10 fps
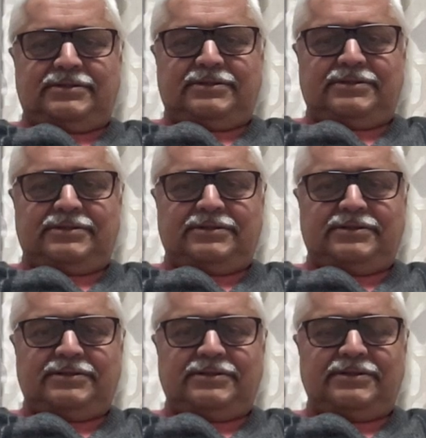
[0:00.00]

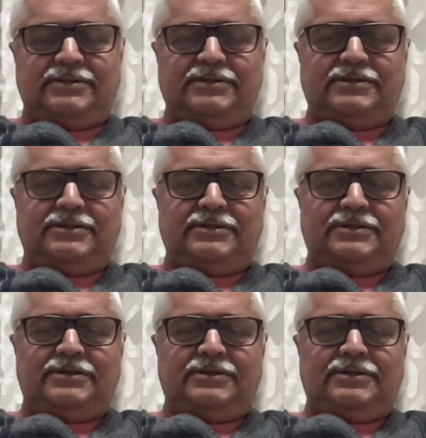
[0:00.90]

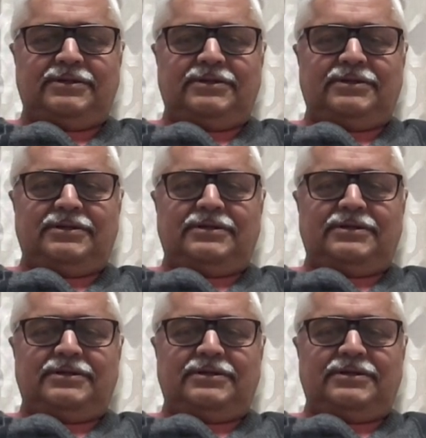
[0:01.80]
Nothing is said.